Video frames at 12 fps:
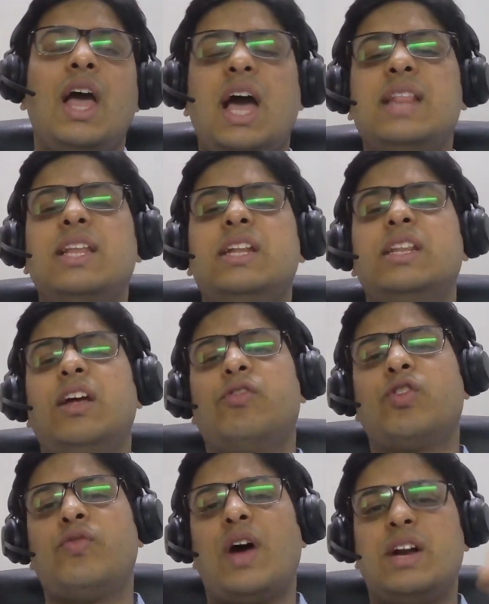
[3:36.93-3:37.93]
and then they have
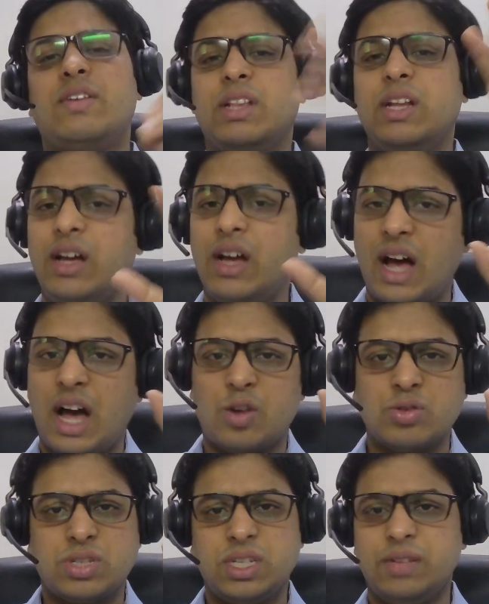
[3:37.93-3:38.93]
to file it with the
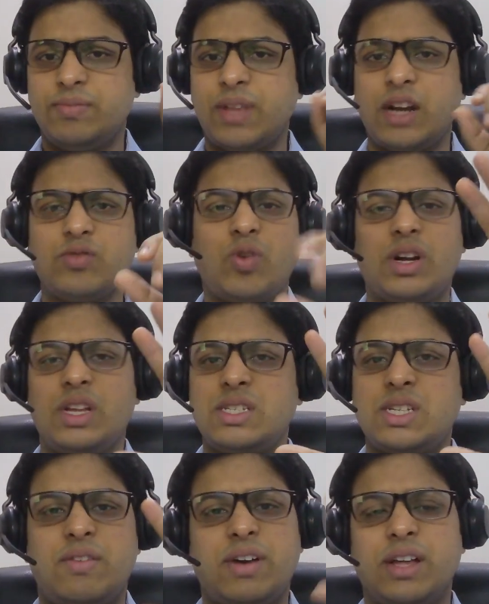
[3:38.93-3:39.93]
ROC. That is what is
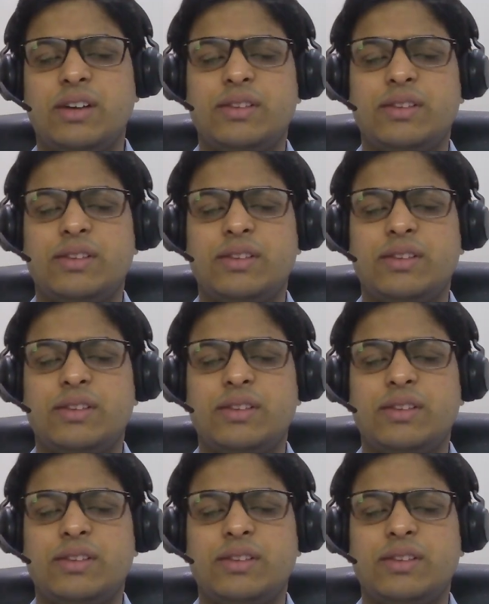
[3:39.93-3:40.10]
covered here.